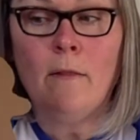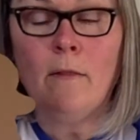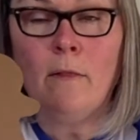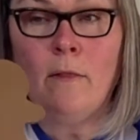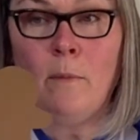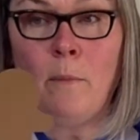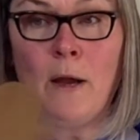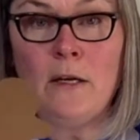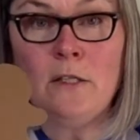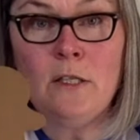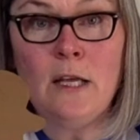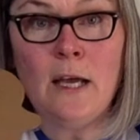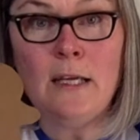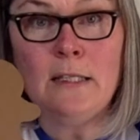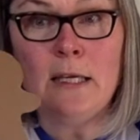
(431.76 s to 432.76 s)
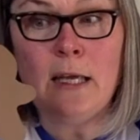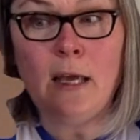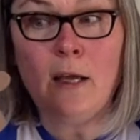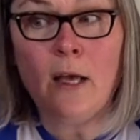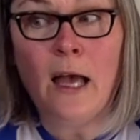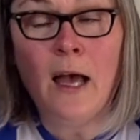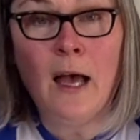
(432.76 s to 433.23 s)
The person hiding
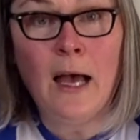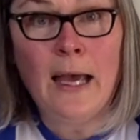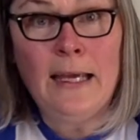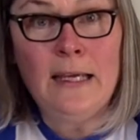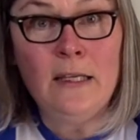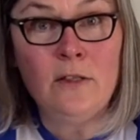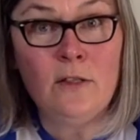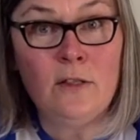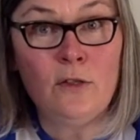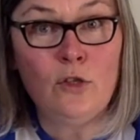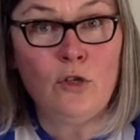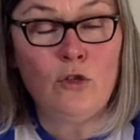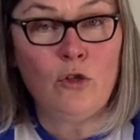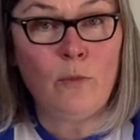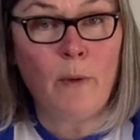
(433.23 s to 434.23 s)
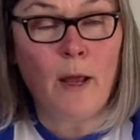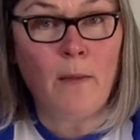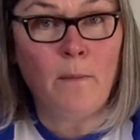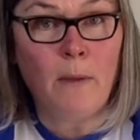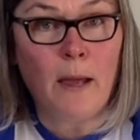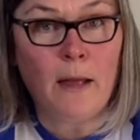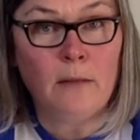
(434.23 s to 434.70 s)
it hides the gingerbread
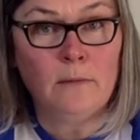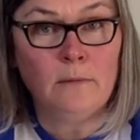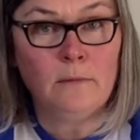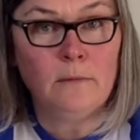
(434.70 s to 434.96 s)
man,